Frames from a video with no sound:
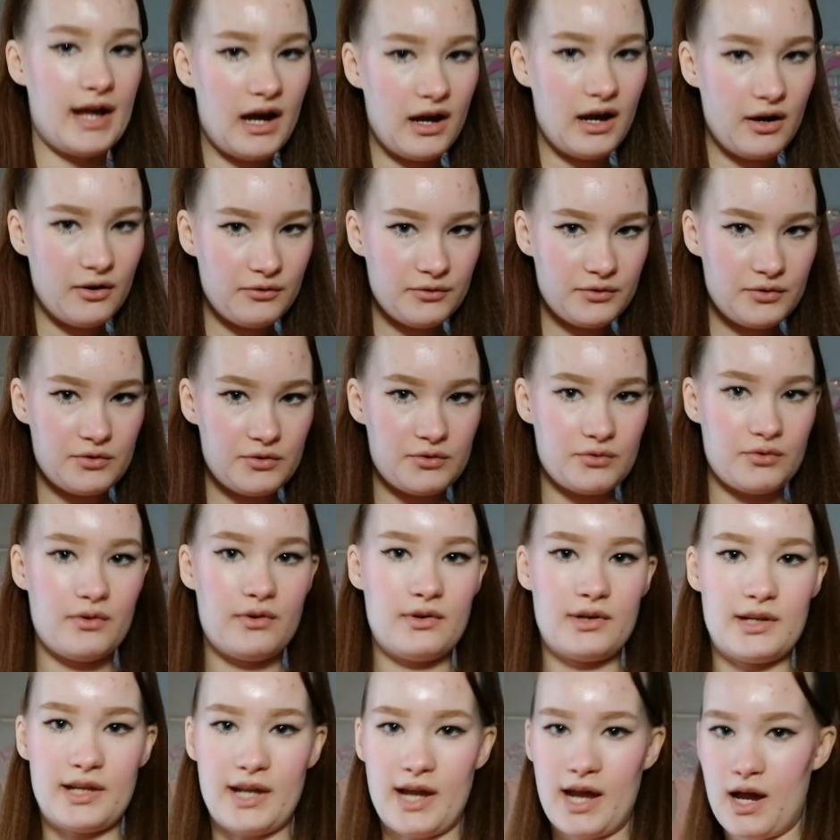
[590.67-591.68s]
now you
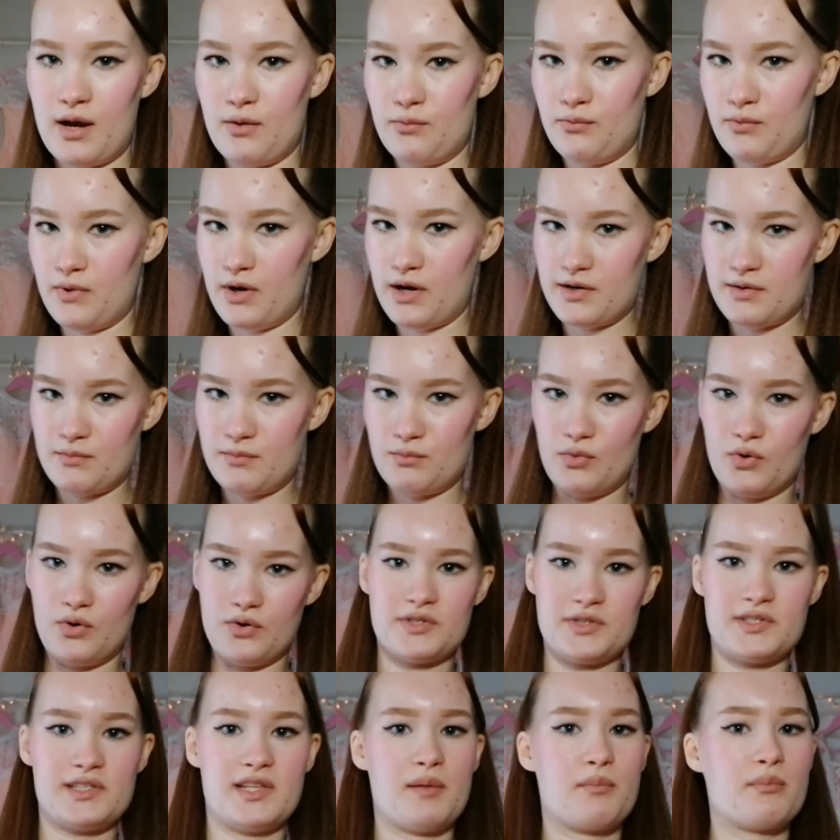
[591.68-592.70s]
only have one
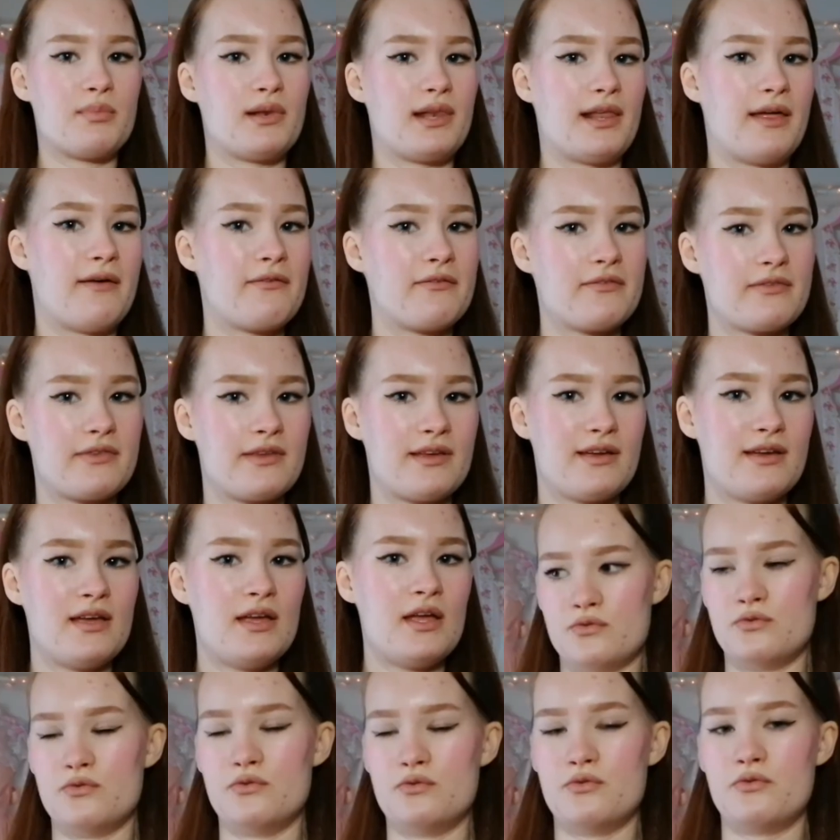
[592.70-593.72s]
more step left
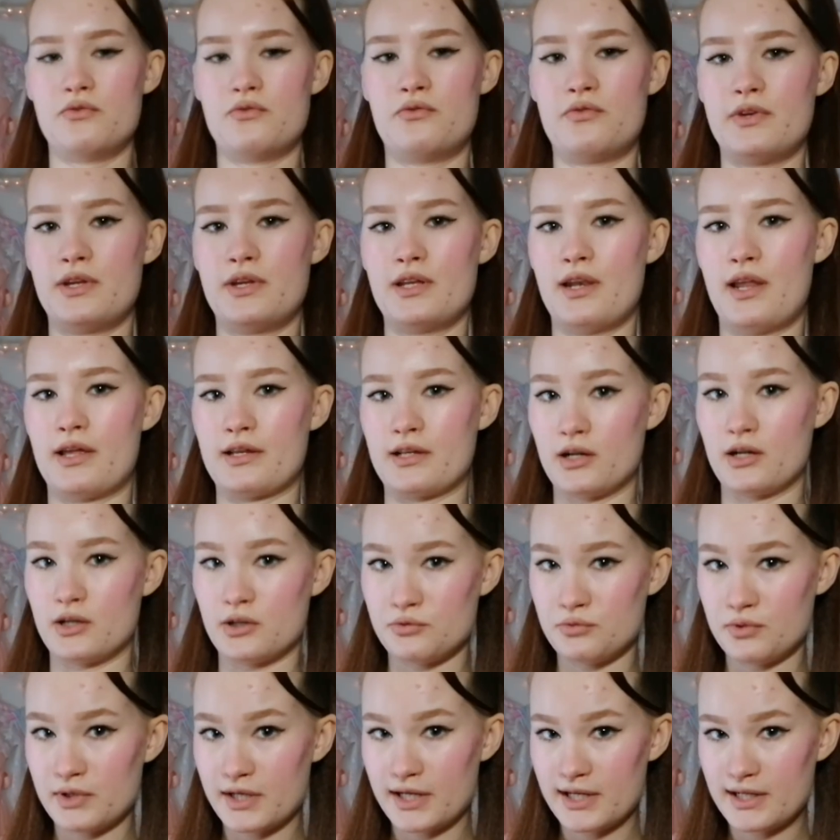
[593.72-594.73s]
to feel like a
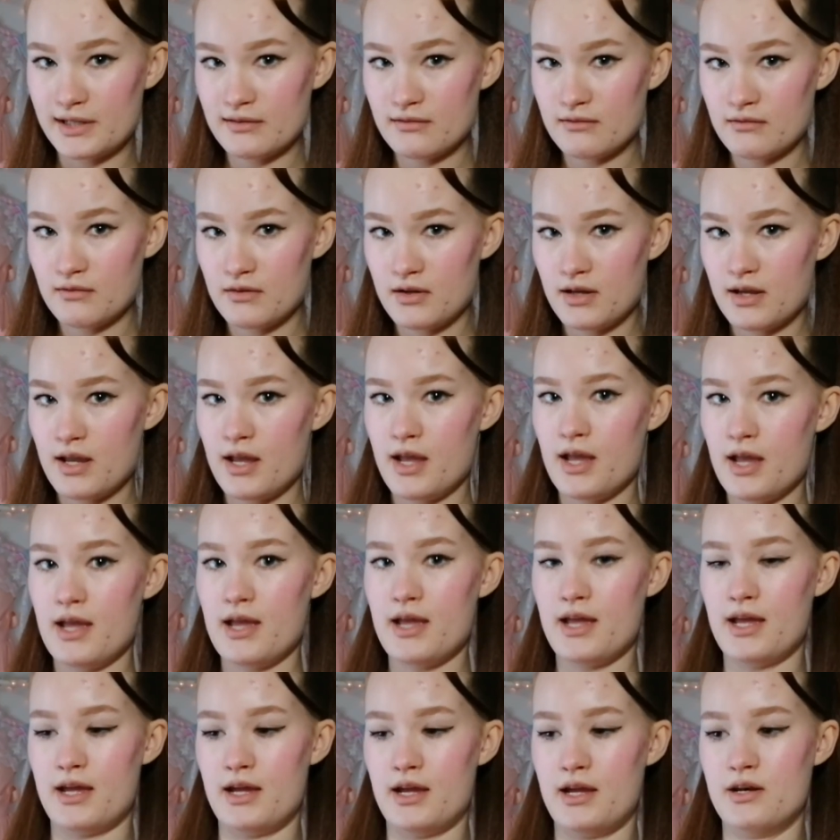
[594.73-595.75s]
queen
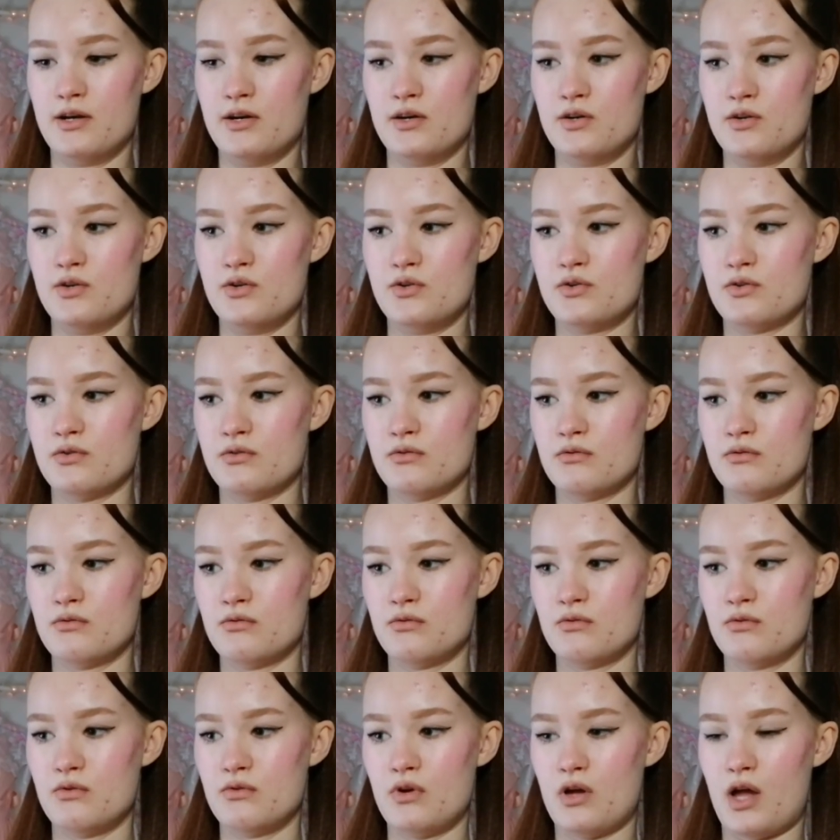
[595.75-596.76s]
and
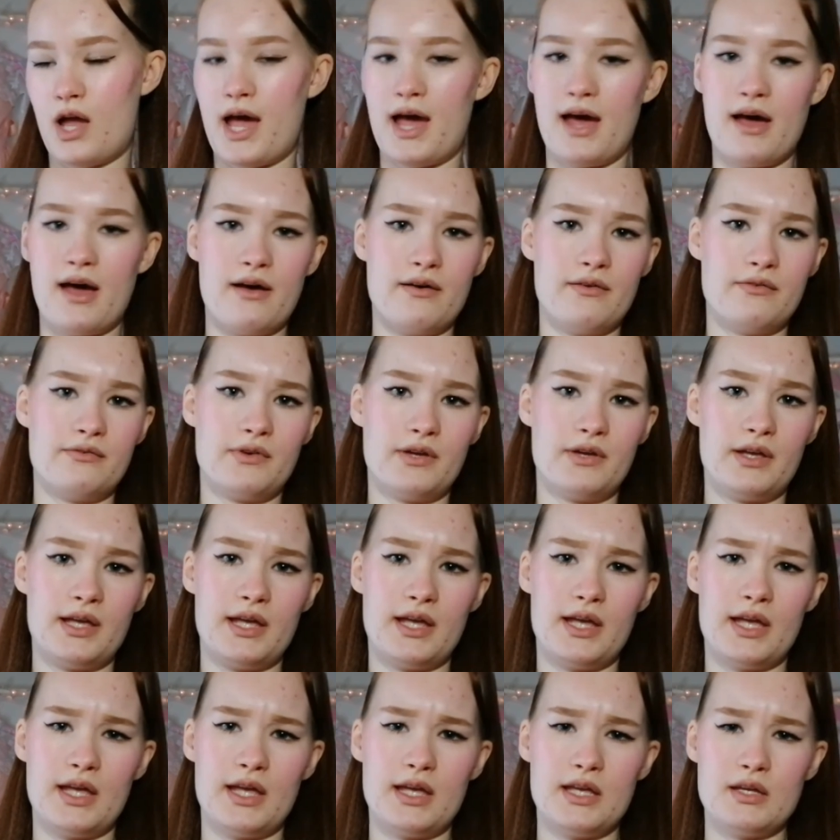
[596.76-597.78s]
have
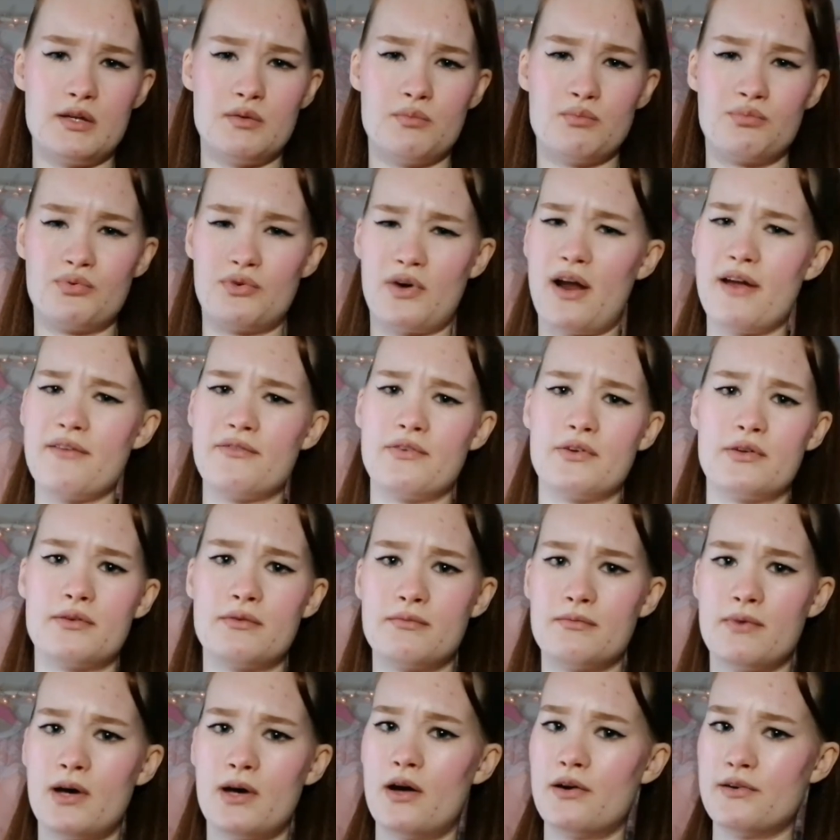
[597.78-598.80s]
a private
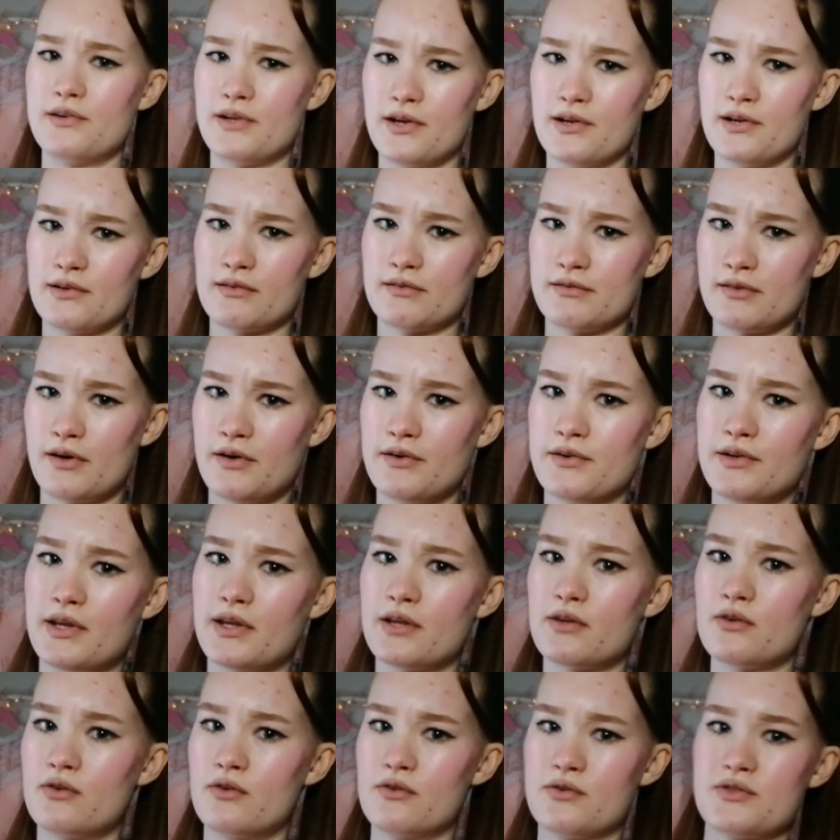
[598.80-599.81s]
Ariana
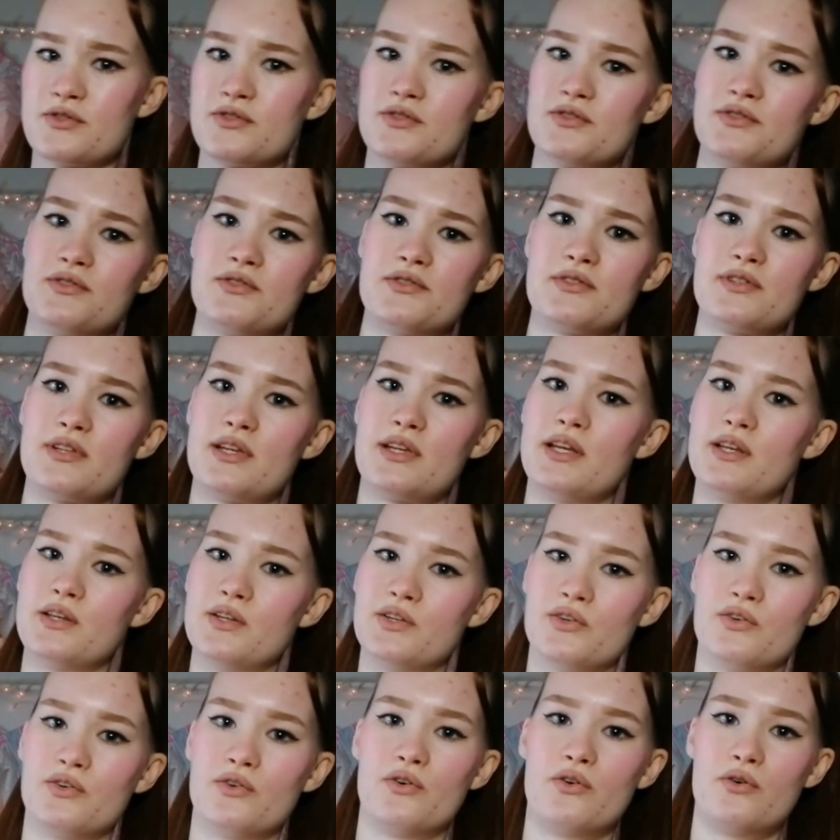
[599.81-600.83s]
Grande concert in
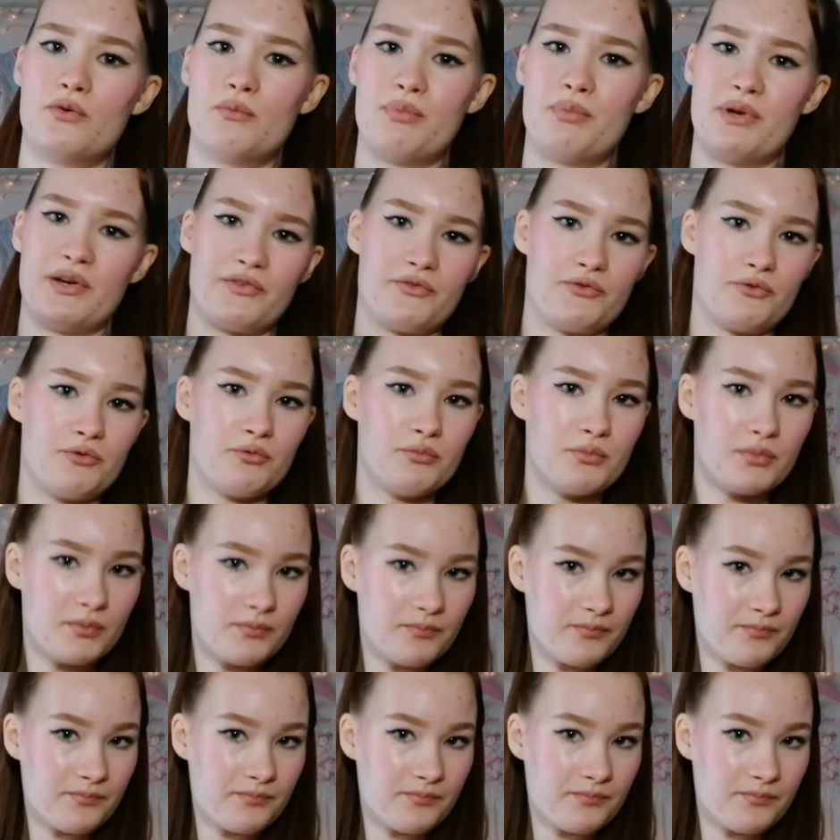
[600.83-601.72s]
your bedroom?